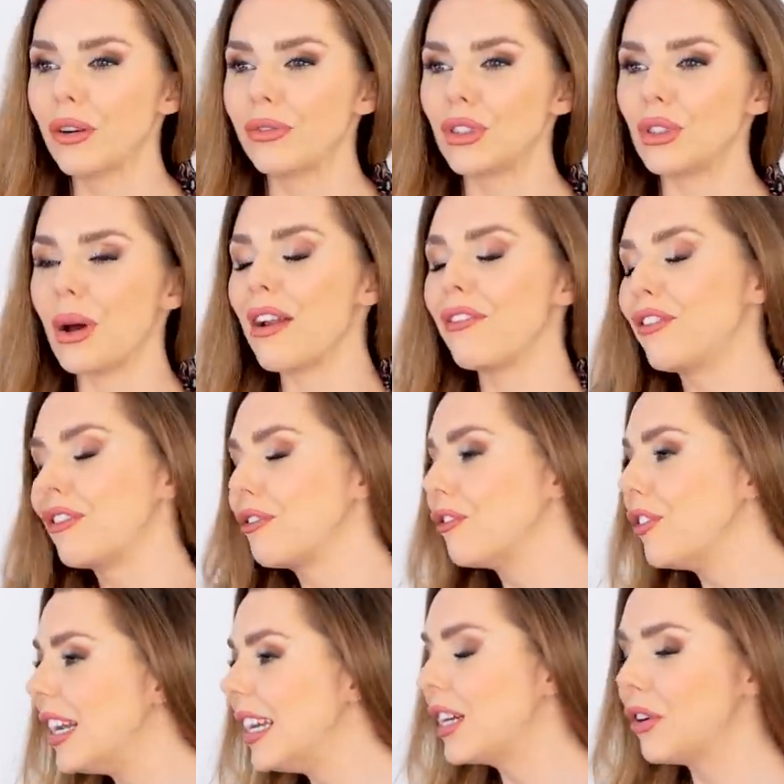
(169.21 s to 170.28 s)
to cover it up, I feel
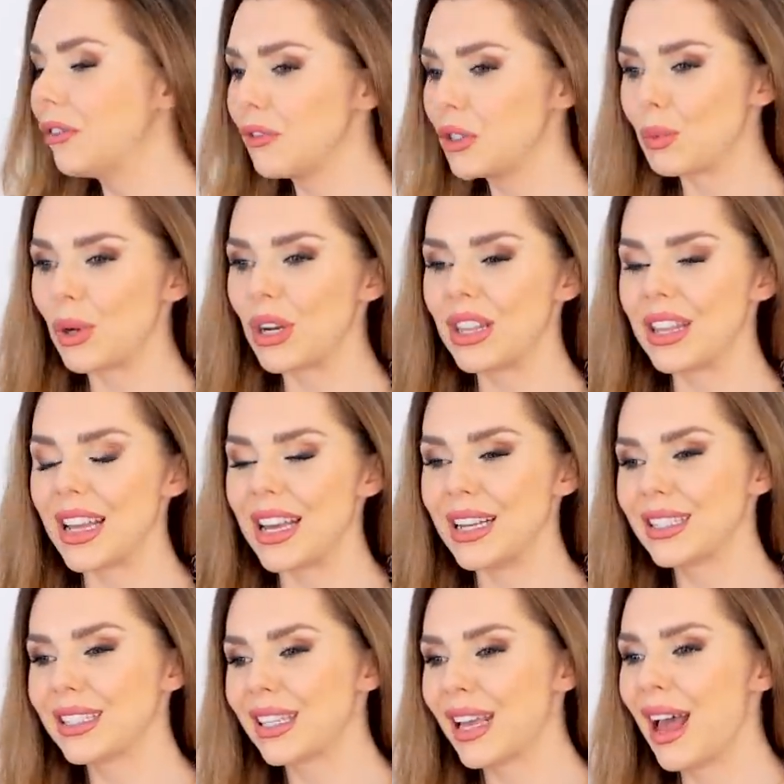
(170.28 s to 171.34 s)
really comfortable in
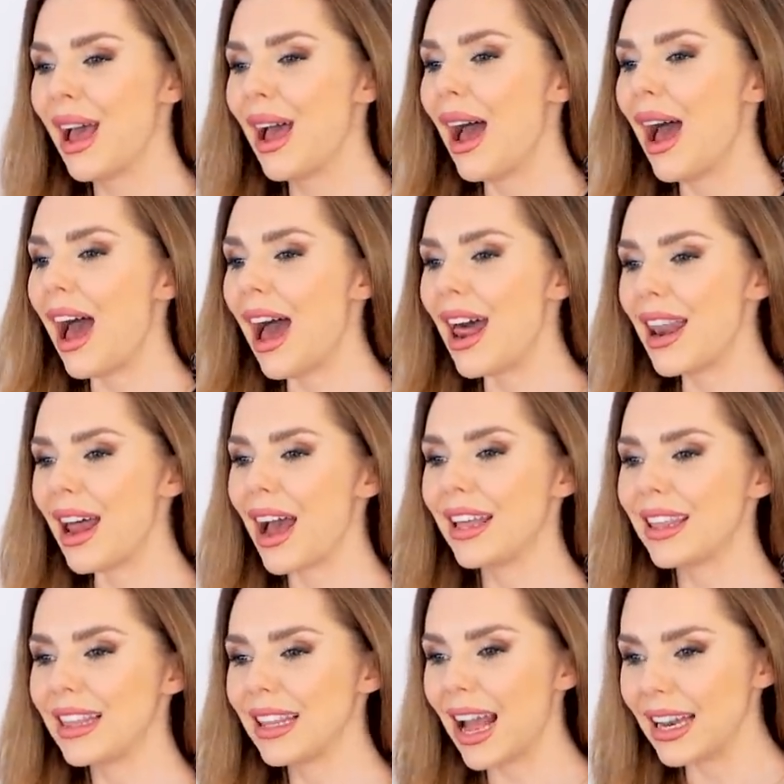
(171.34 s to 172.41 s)
this. And
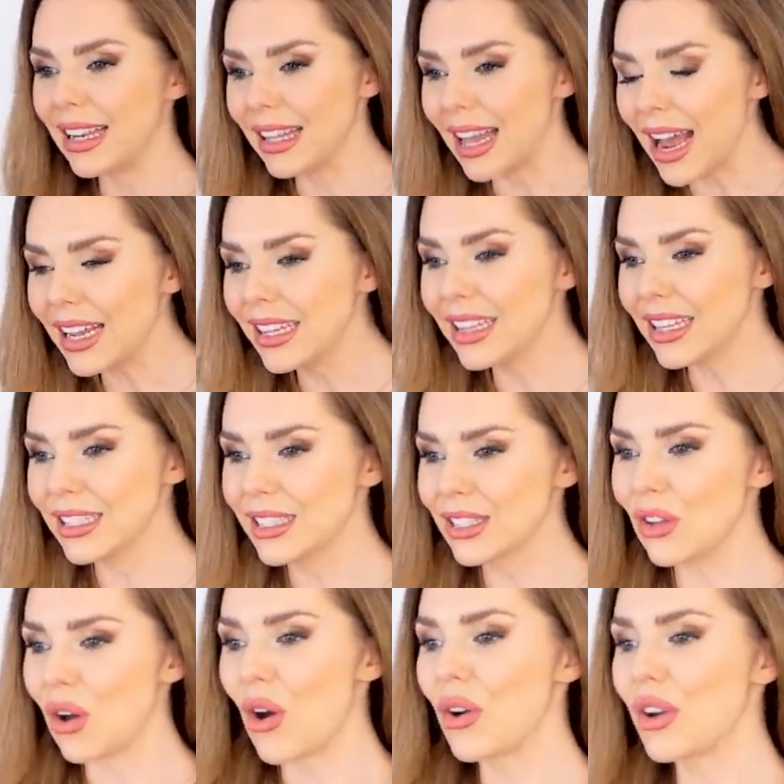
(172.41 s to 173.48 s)
I like that
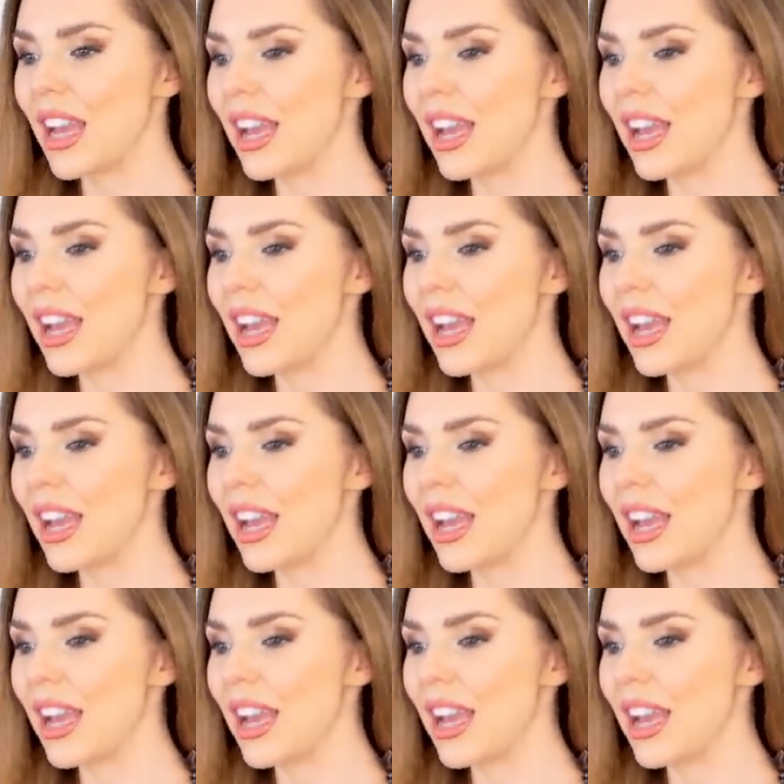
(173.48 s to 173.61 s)
it's long,